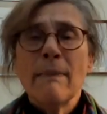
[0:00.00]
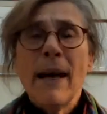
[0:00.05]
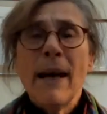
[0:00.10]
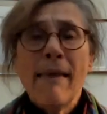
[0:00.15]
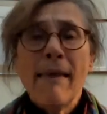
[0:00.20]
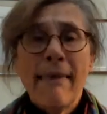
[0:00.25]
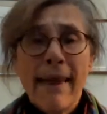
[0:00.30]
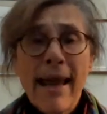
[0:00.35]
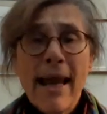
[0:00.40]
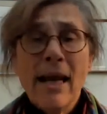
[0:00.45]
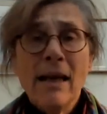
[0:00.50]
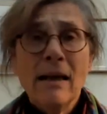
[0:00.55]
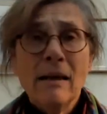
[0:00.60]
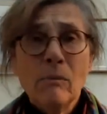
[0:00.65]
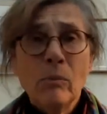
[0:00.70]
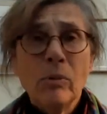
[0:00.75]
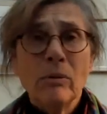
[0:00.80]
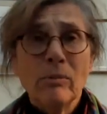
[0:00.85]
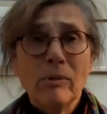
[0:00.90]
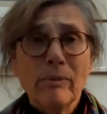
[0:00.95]
about then,
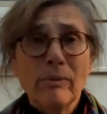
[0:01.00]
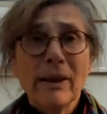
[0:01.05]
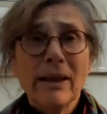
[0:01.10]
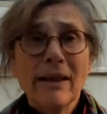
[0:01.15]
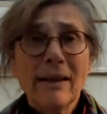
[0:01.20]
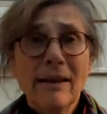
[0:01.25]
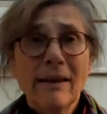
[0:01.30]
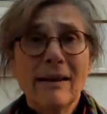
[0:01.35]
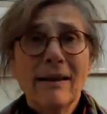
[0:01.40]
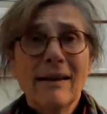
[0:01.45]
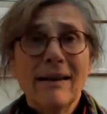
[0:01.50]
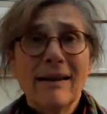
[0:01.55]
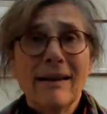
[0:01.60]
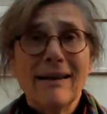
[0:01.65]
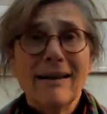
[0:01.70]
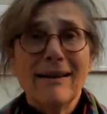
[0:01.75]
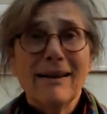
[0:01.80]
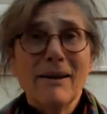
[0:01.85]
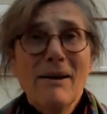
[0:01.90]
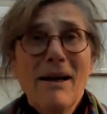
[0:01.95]
probably.
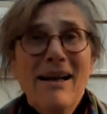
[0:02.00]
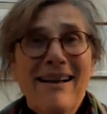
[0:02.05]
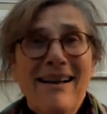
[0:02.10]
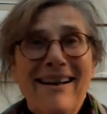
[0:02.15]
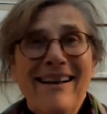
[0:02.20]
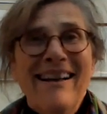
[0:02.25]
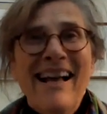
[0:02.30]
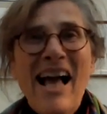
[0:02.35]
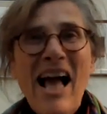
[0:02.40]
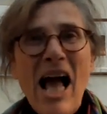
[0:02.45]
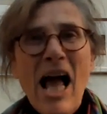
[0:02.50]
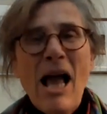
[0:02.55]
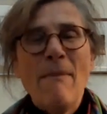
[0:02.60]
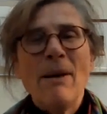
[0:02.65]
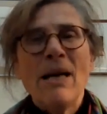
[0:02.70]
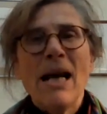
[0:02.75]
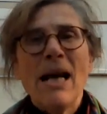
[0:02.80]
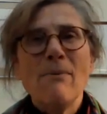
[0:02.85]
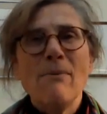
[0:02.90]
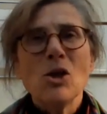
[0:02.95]
I
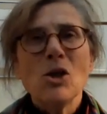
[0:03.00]
mean,